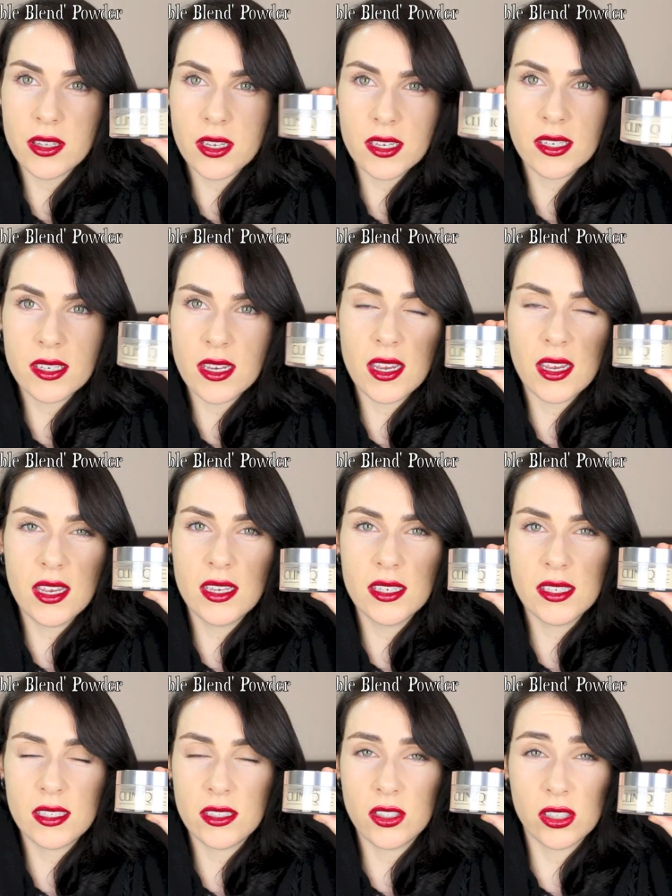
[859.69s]
This
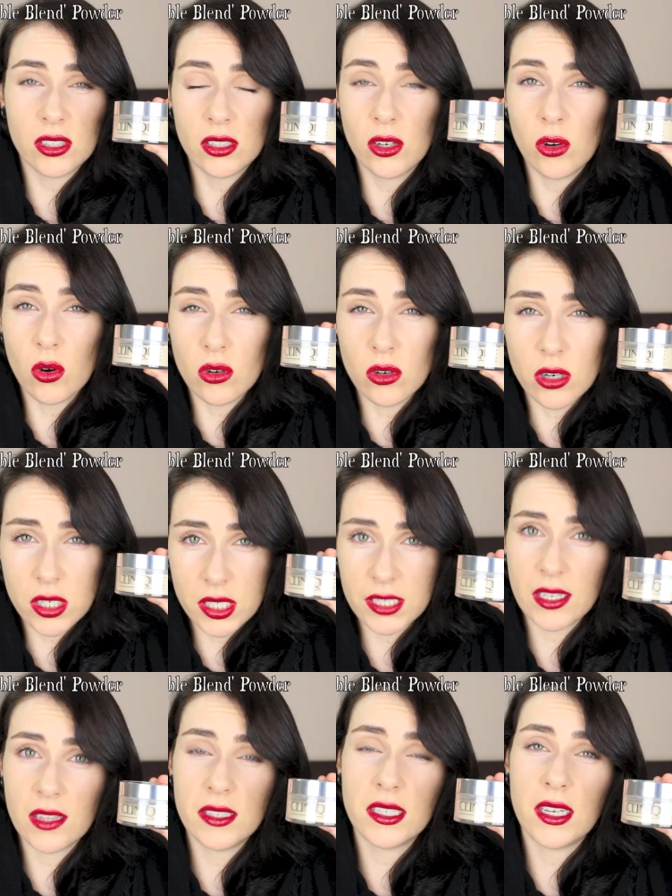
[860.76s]
is just gorgeous
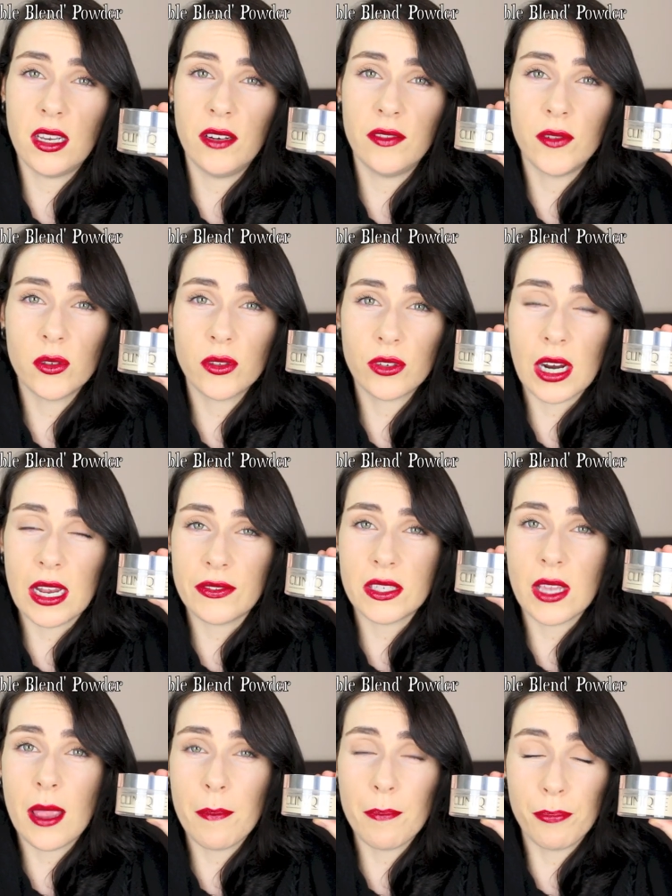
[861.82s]
on the skin. It
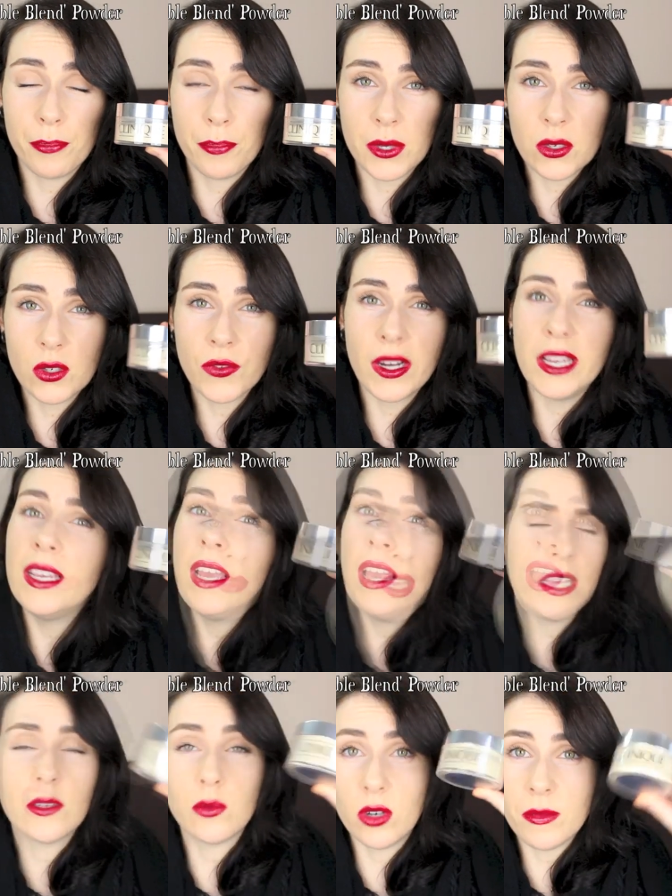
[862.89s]
photographs beautifully.
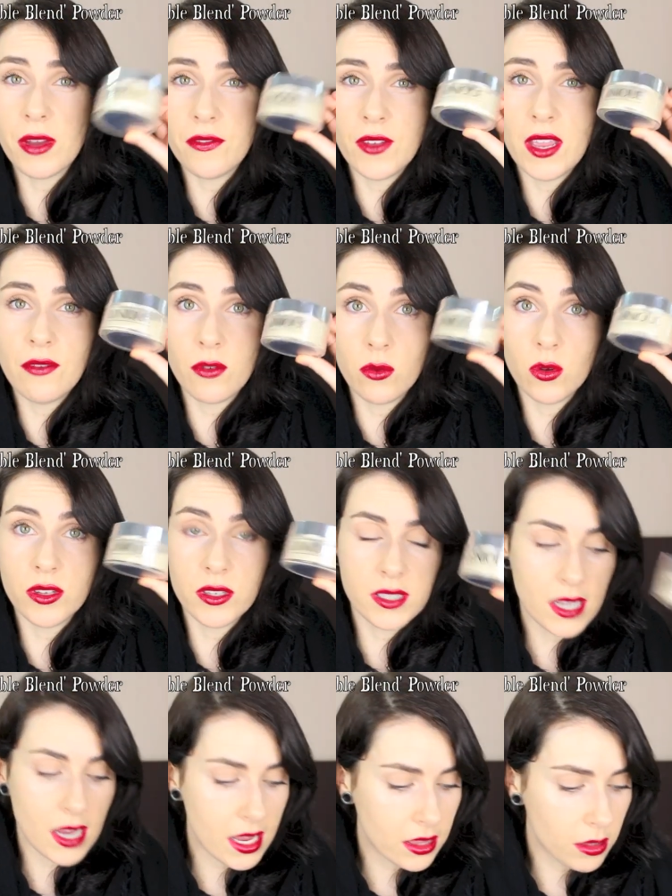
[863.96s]
It's one of my favourite
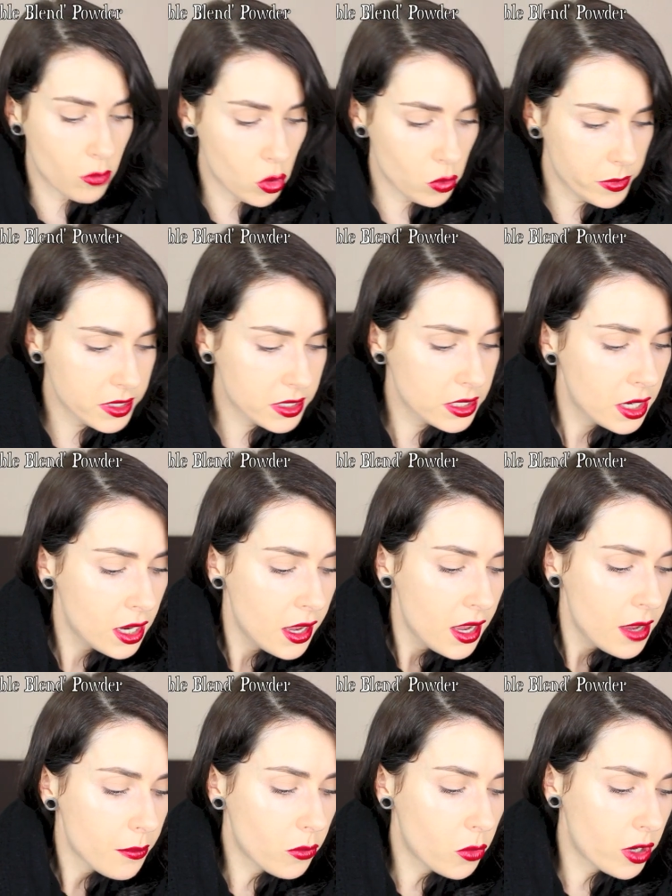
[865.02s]
ones at the moment.
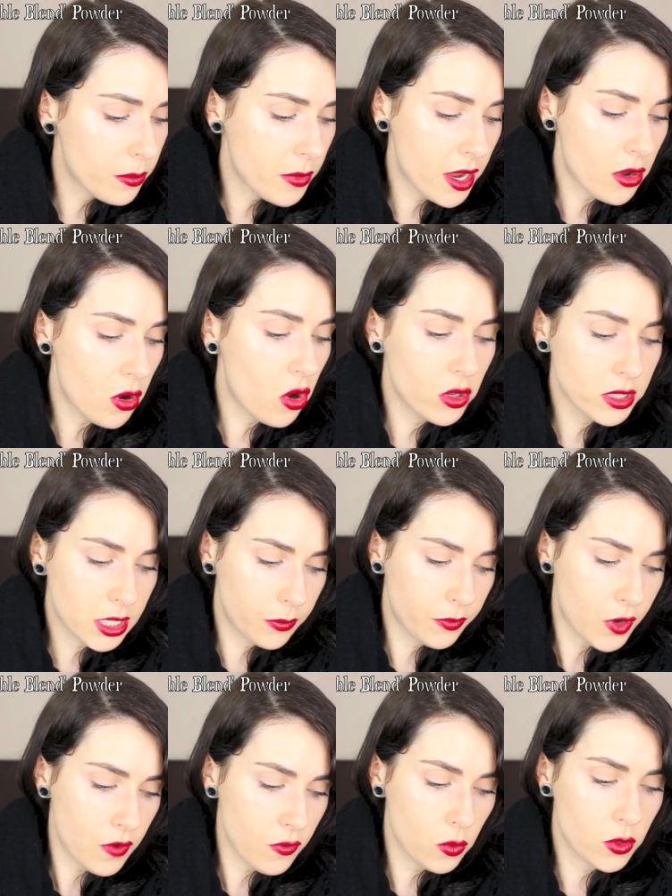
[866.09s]
One of my all-time
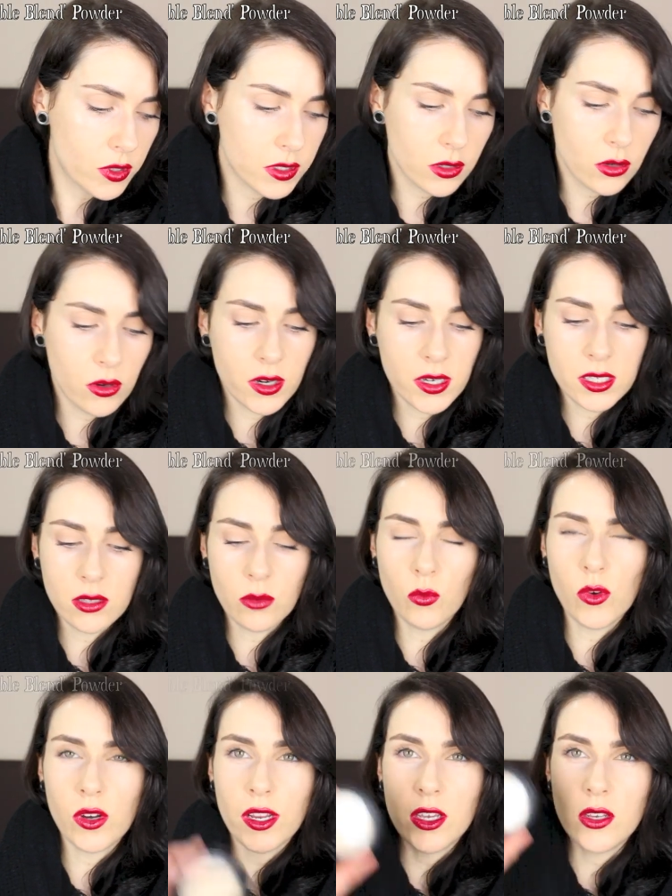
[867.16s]
favourite ones, of course, the
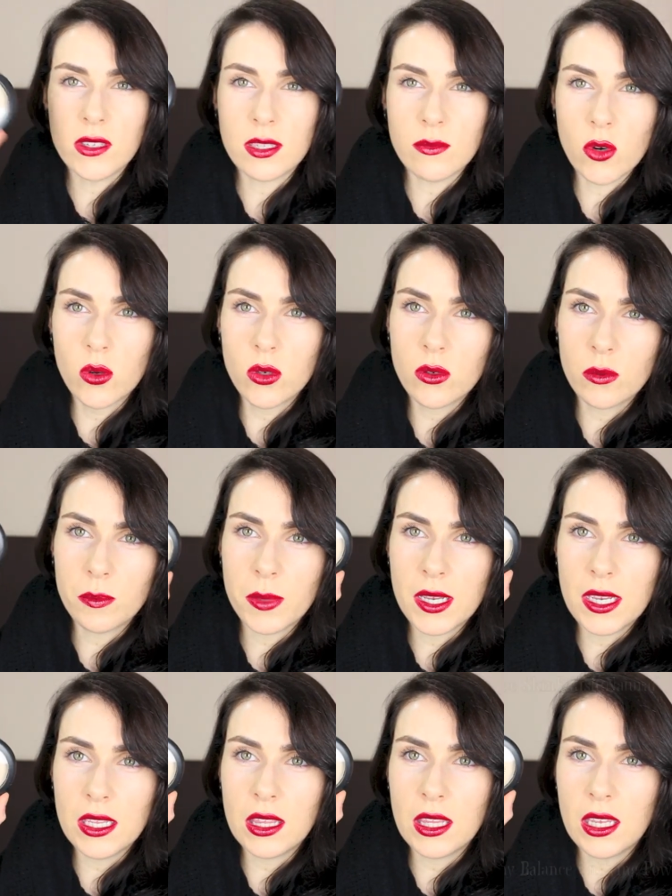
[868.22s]
one I use the most, would
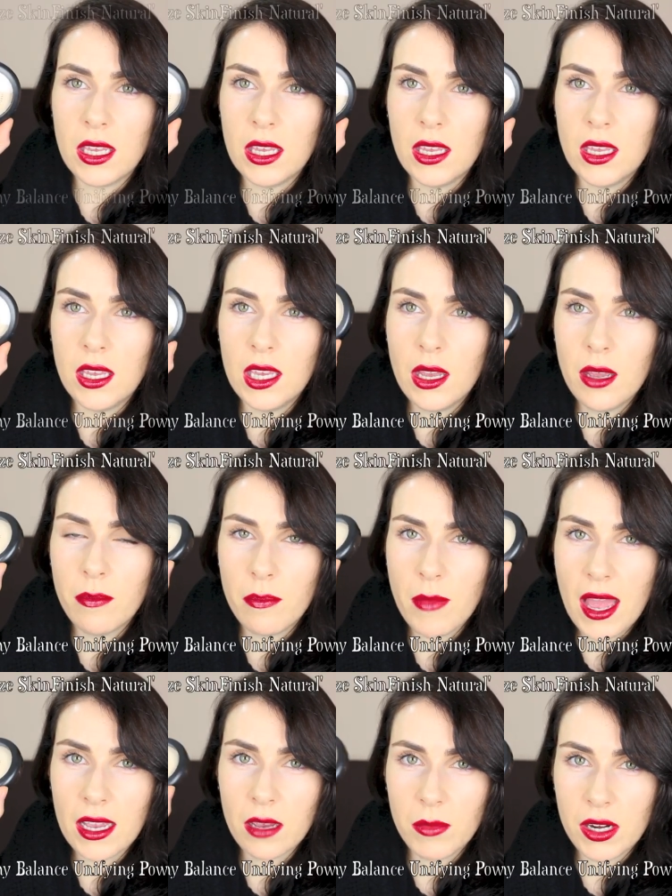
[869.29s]
be the
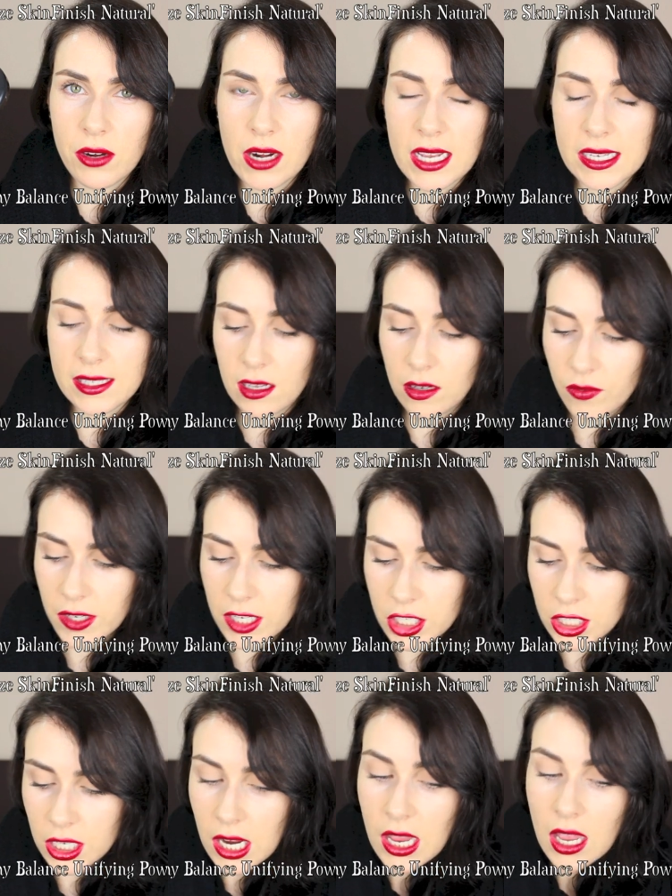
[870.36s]
MAC Mineralized Skin Finish.